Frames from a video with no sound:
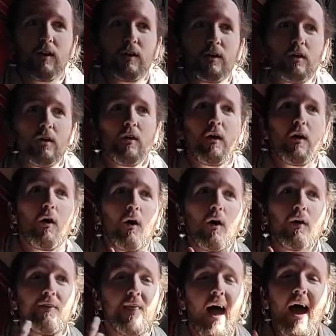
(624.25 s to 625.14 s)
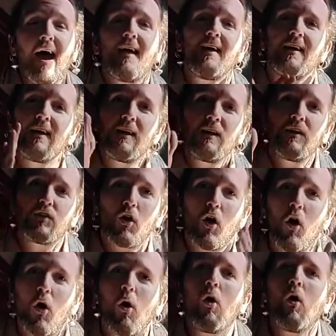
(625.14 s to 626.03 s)
You know, that is
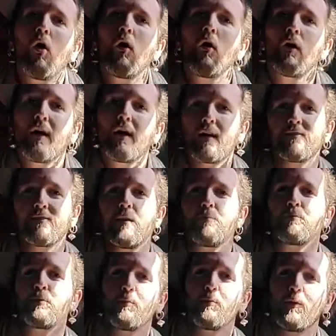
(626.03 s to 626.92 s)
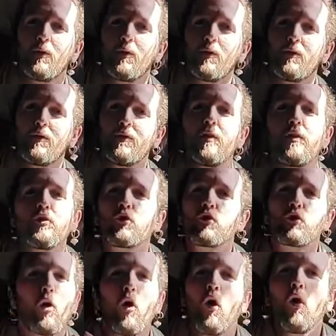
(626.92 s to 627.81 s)
all acceptable.
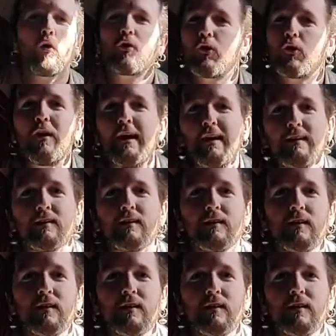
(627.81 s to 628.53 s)
Those are all great.